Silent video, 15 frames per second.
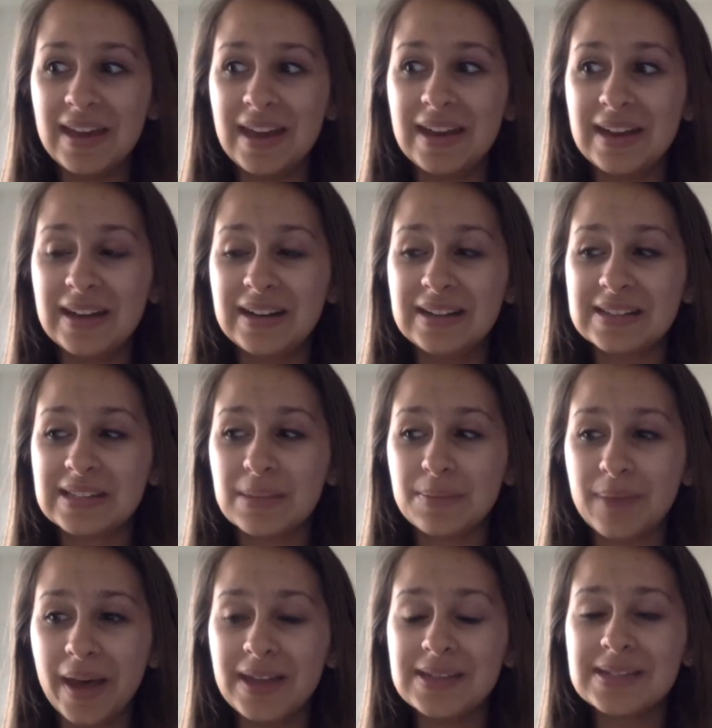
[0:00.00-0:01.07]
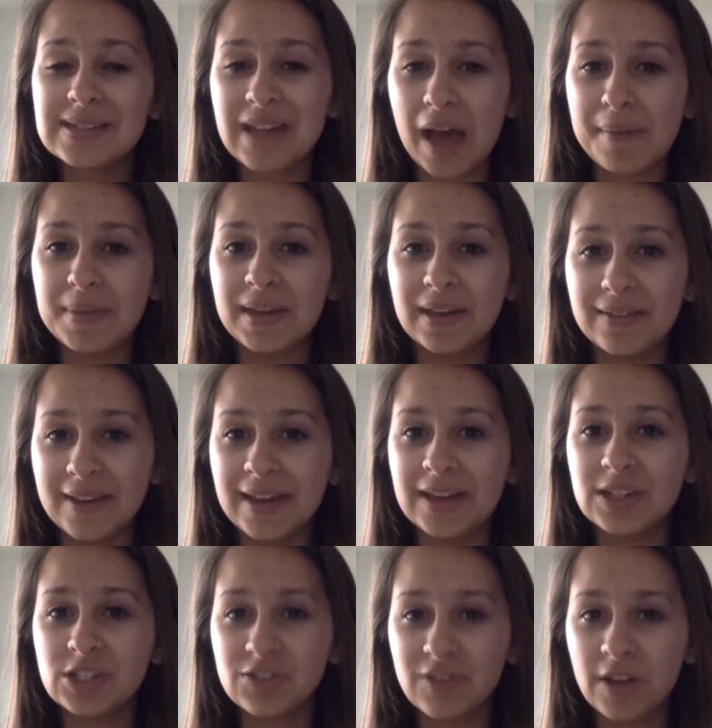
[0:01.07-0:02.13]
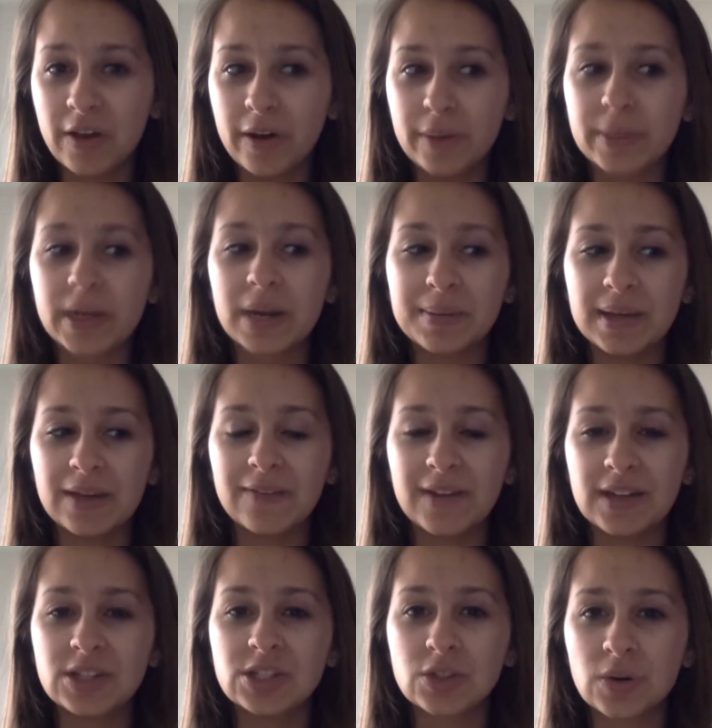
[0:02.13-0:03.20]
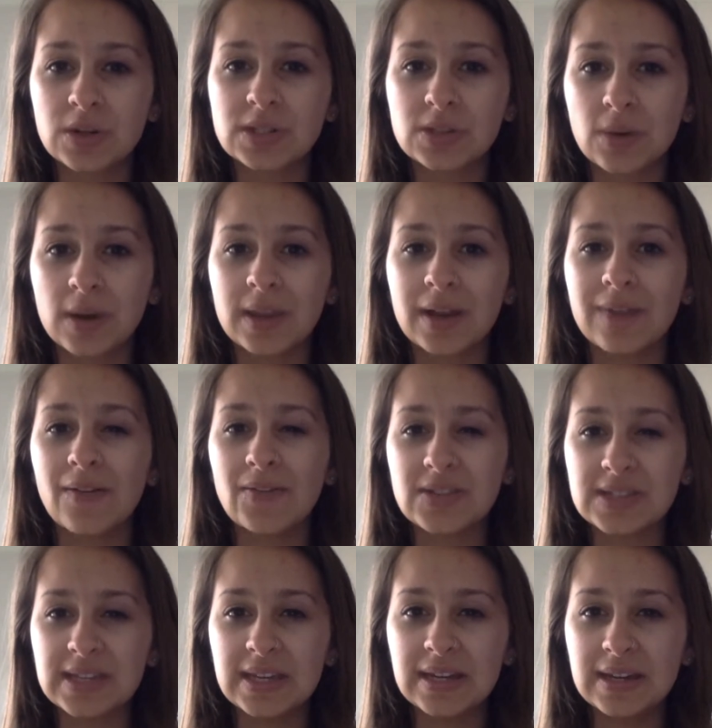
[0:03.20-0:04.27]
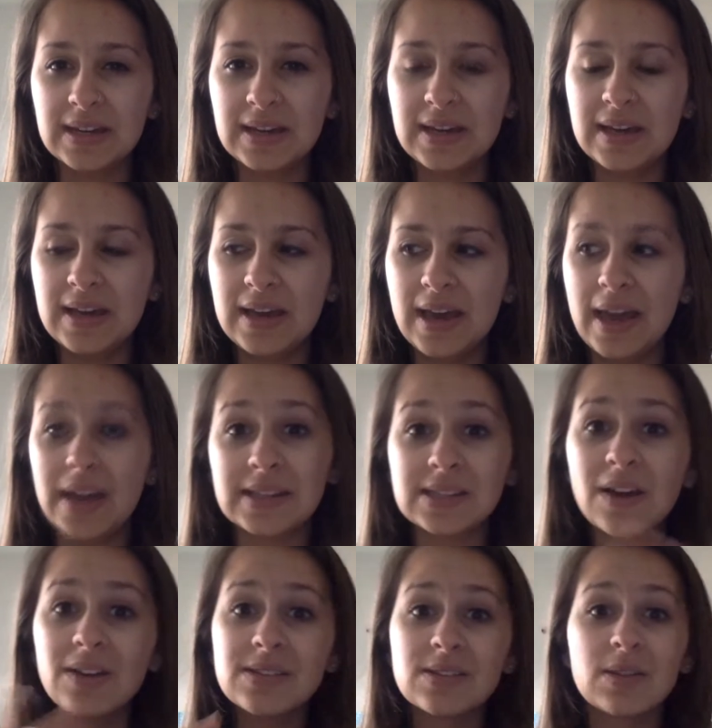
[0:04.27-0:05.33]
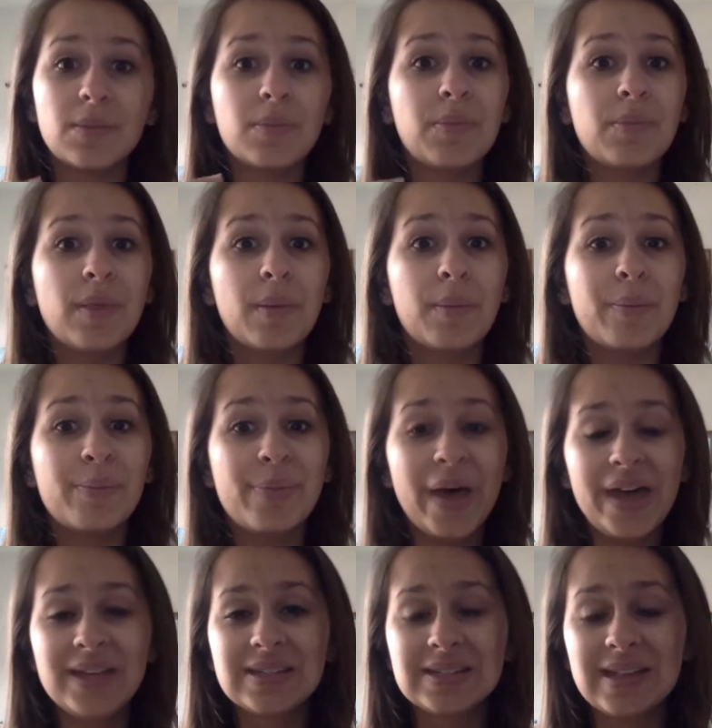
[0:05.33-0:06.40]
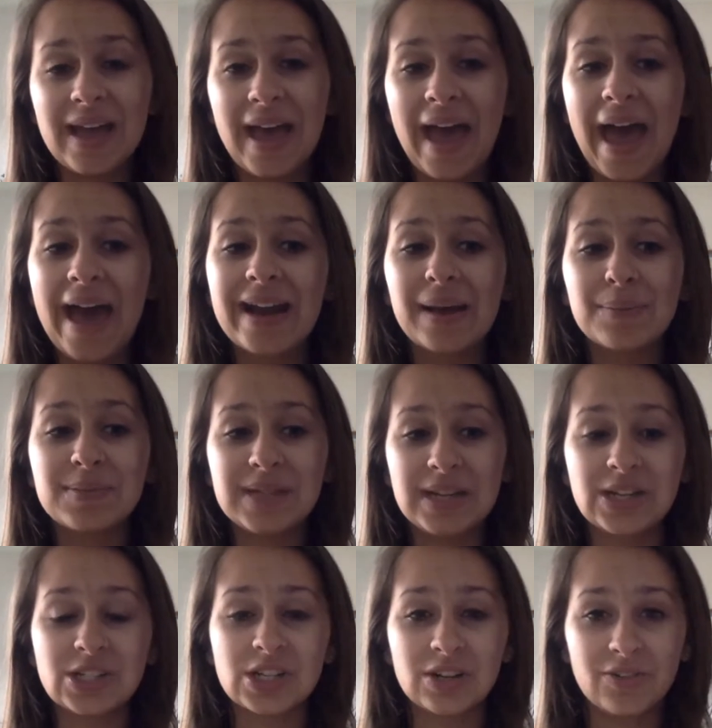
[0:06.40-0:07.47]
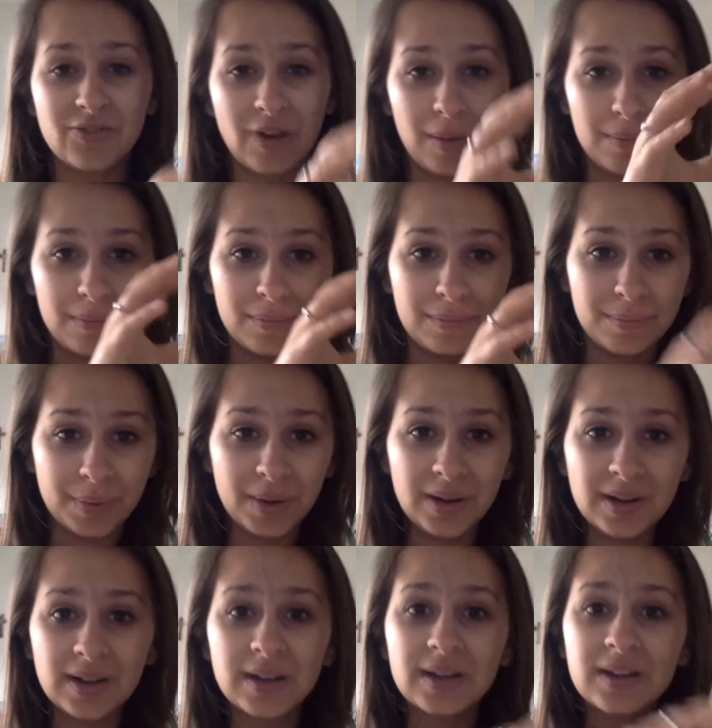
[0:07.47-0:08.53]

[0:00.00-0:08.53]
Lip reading: And it is the best coming-of-age film or coming-of-age short story that I've ever seen. And it's also the best adaptation from book